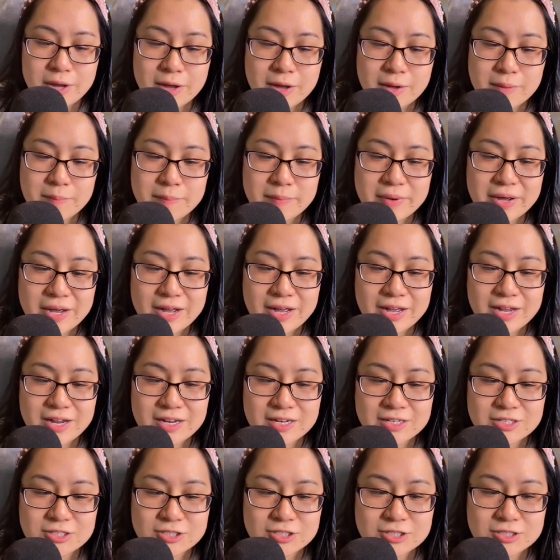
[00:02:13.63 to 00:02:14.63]
by
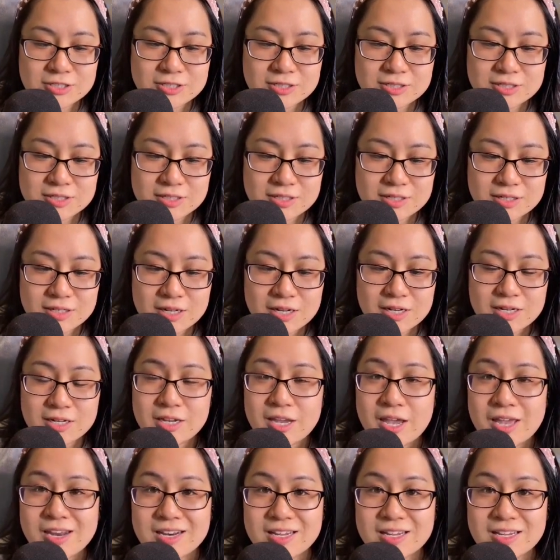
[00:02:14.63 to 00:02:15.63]
just
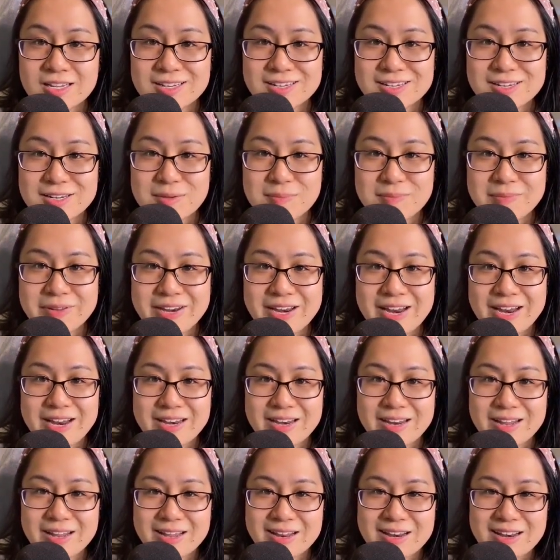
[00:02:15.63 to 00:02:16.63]
getting
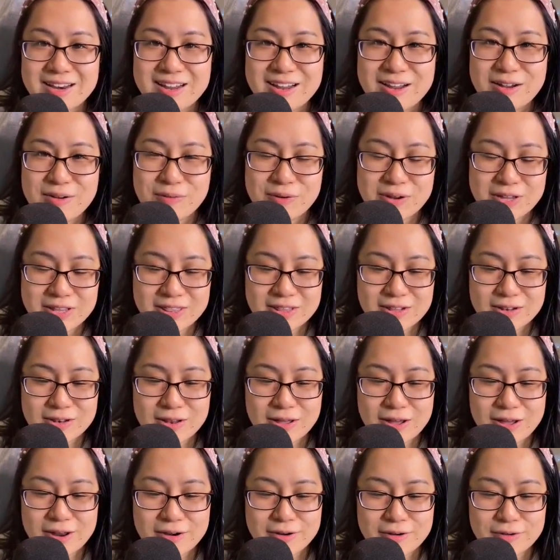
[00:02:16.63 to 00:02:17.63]
intimidated with a
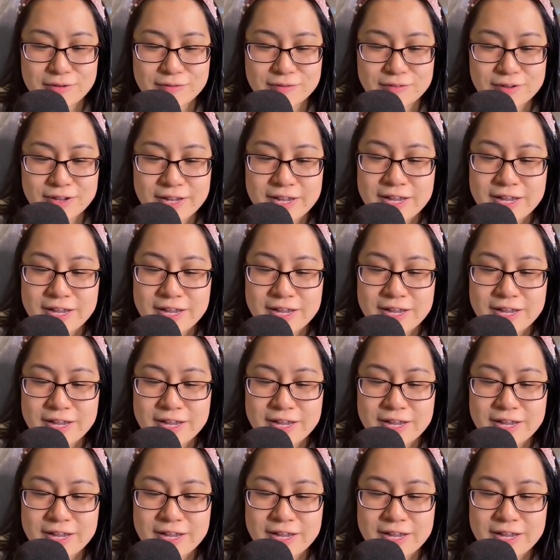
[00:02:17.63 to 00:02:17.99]
lot of